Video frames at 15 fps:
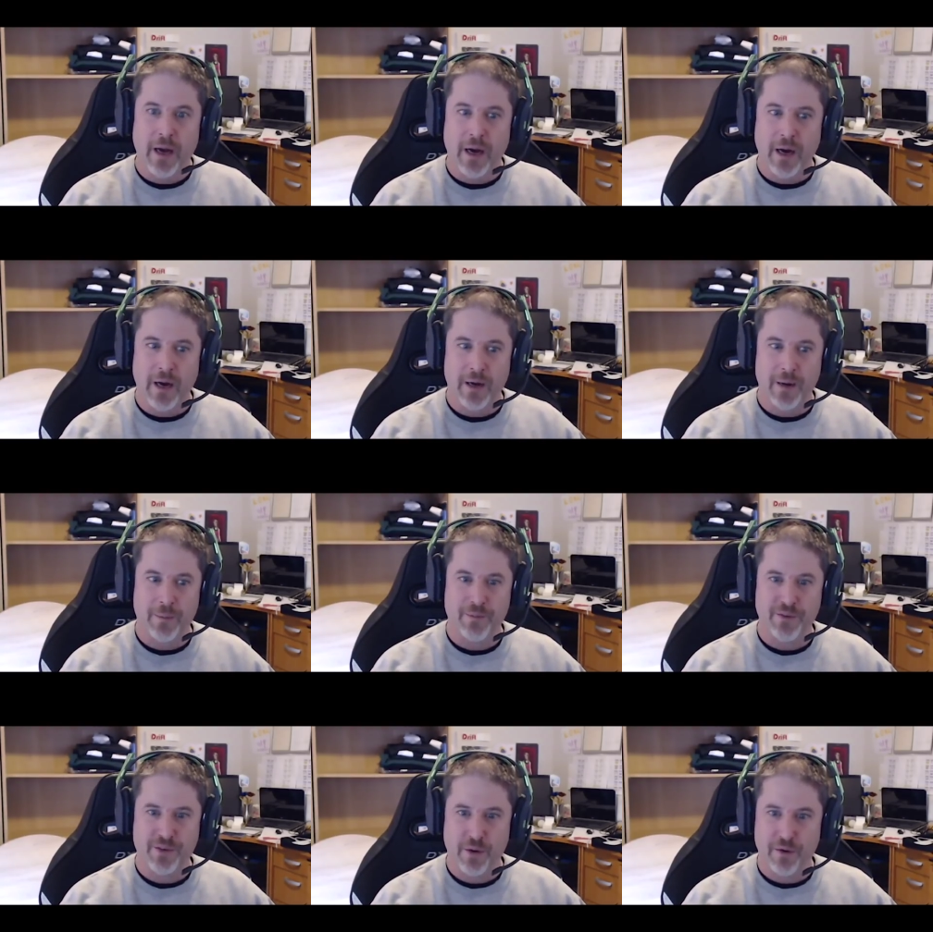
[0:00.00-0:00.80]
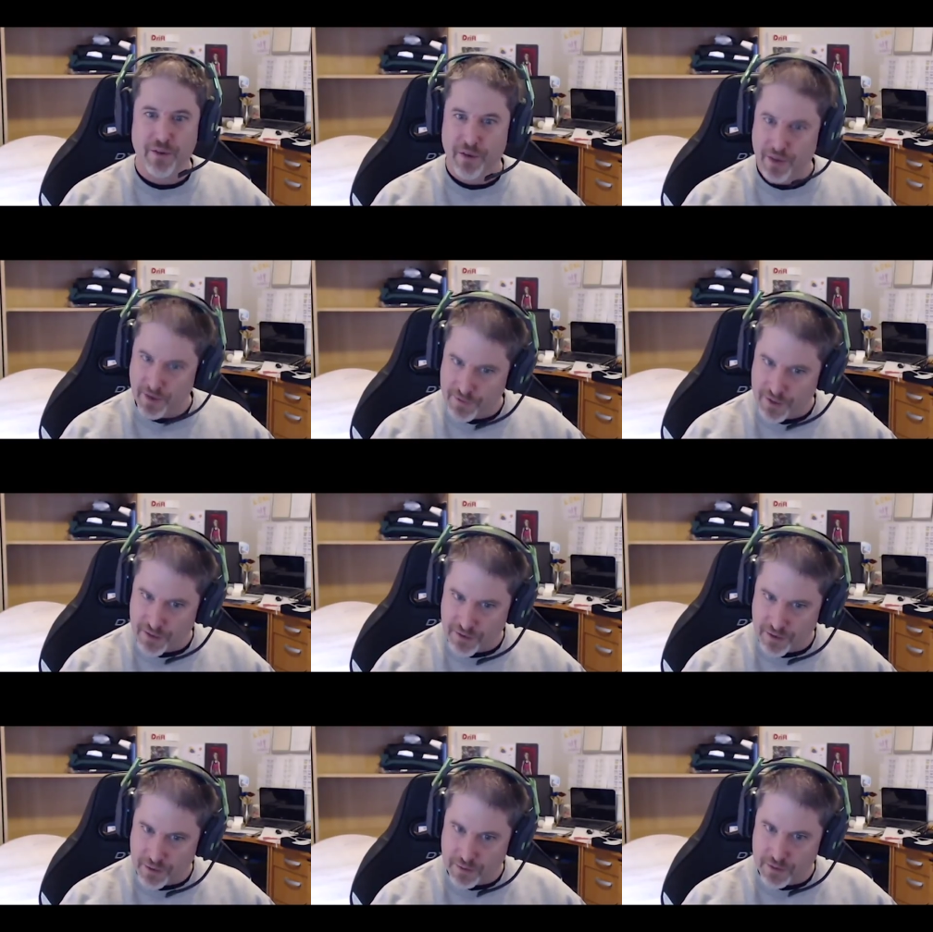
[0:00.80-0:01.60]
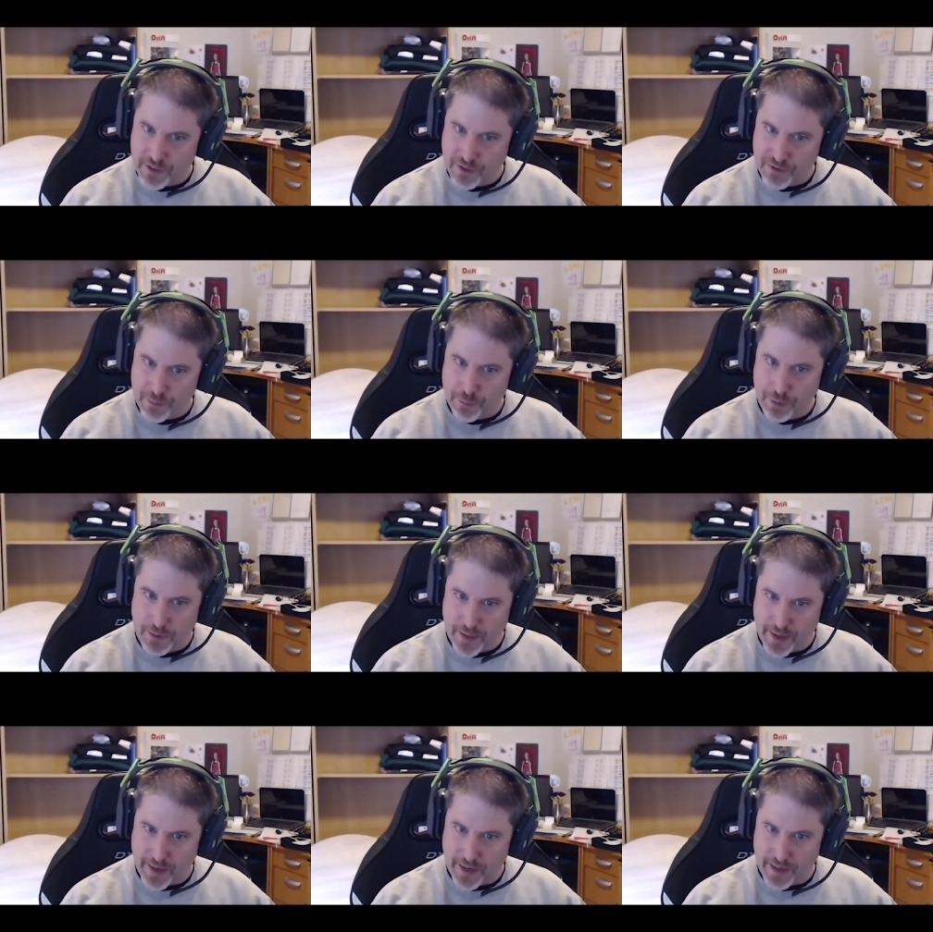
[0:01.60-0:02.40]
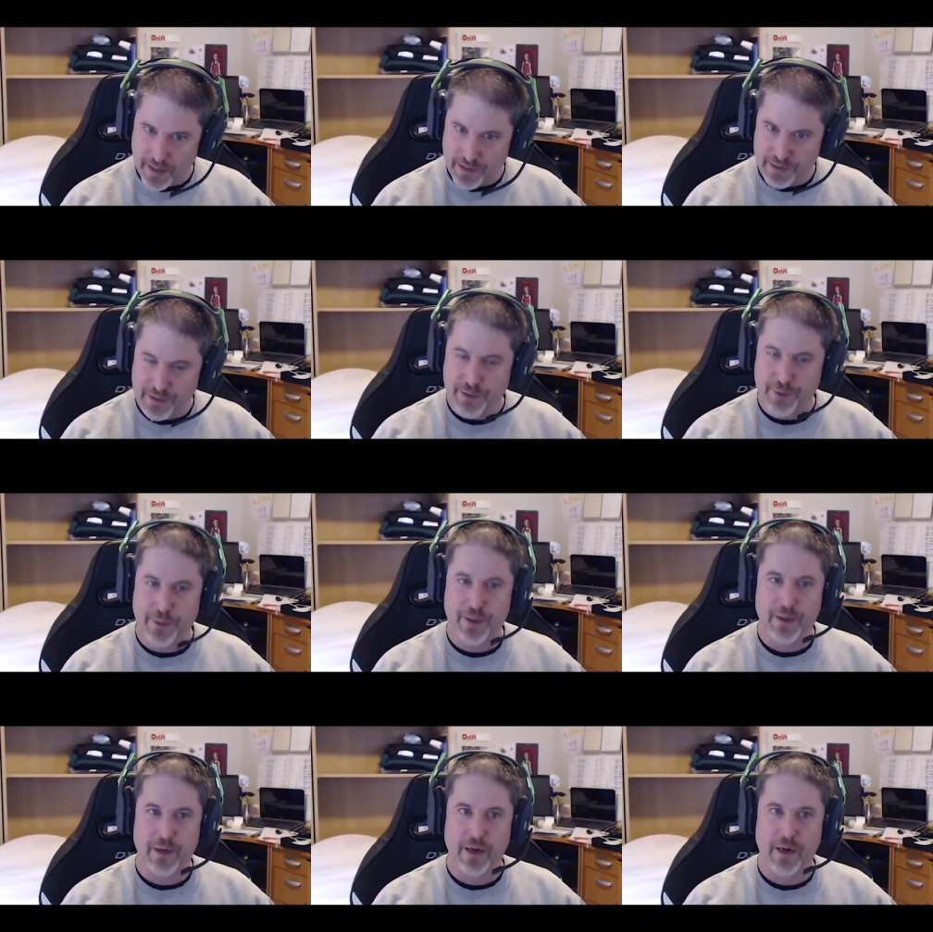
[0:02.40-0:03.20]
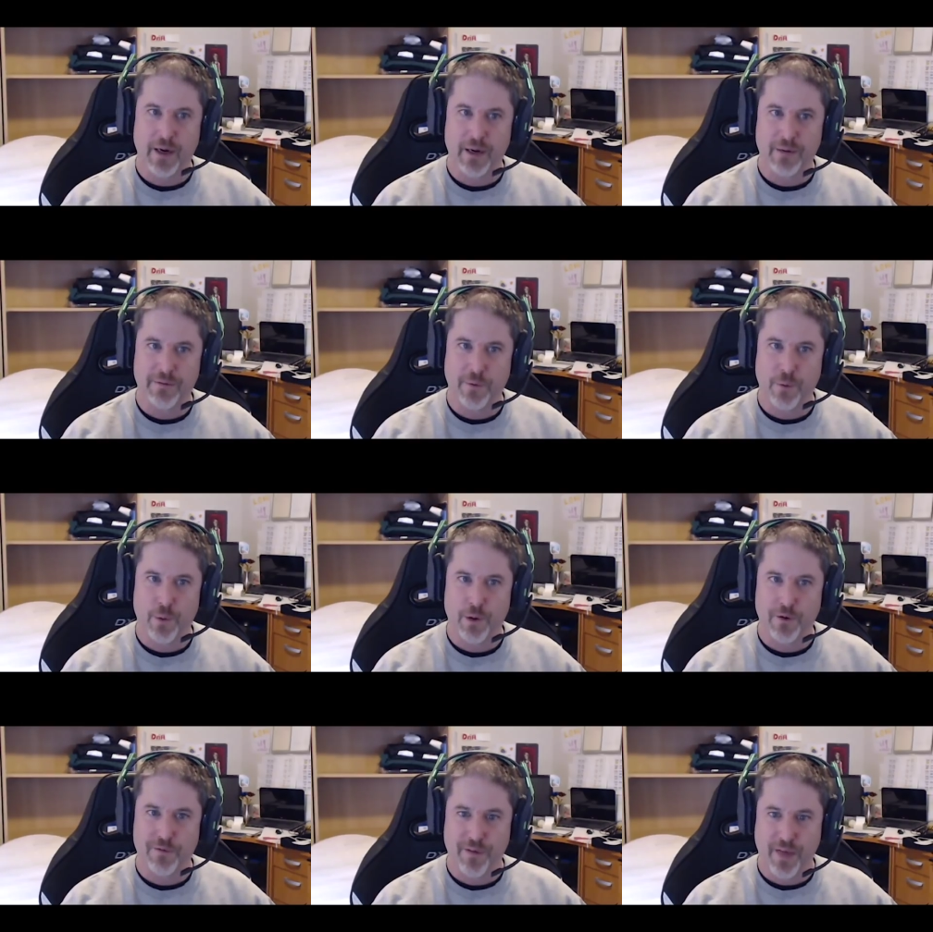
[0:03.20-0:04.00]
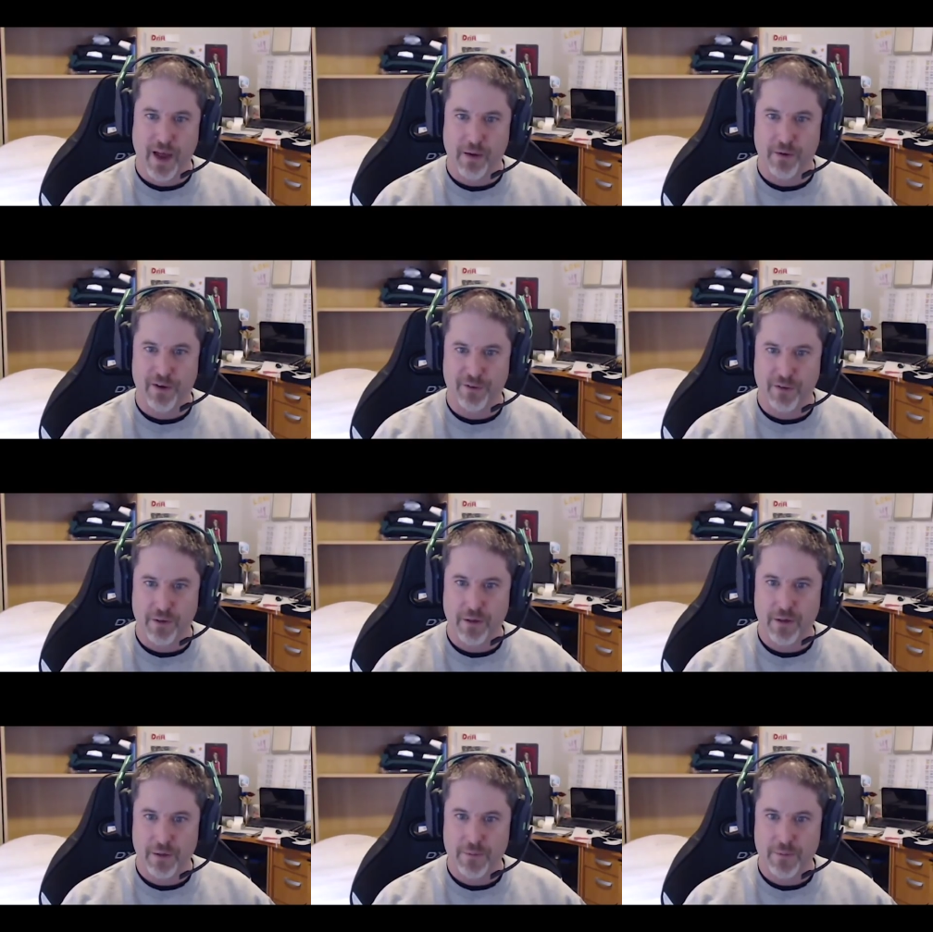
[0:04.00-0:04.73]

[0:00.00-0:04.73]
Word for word: Um, so the thief doesn't doesn't play into it uh, for for that reason.